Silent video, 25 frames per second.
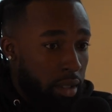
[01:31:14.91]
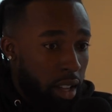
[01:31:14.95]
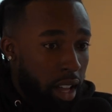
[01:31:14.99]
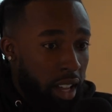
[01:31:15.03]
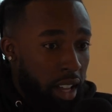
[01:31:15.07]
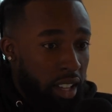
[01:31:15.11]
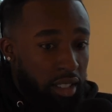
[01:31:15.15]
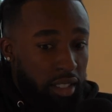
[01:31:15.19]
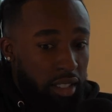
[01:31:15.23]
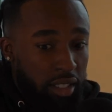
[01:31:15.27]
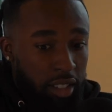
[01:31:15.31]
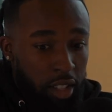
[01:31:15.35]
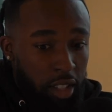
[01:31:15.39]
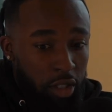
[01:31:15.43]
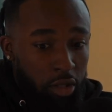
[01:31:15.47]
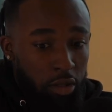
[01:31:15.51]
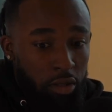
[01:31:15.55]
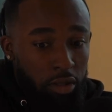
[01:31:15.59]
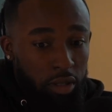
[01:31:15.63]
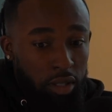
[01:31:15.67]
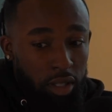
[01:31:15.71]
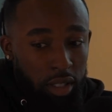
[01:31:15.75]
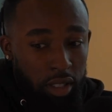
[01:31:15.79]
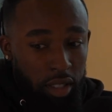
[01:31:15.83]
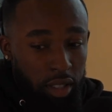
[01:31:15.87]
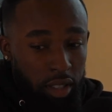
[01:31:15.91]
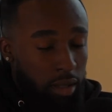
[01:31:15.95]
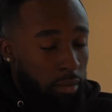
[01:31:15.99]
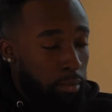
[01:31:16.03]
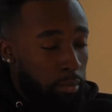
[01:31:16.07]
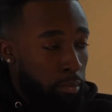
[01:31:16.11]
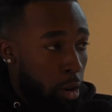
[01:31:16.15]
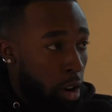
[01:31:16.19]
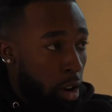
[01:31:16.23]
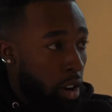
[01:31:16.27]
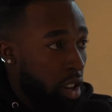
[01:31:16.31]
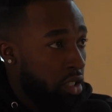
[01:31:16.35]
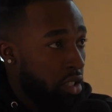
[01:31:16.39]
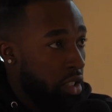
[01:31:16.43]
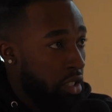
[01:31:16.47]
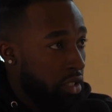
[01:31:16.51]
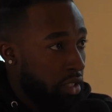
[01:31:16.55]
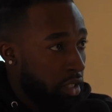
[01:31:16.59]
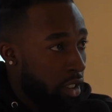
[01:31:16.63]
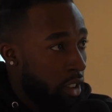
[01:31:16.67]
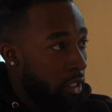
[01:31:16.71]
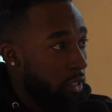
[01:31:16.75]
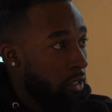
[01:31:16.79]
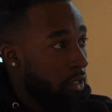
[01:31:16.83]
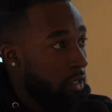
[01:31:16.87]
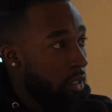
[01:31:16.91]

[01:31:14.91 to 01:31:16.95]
like still market yourself.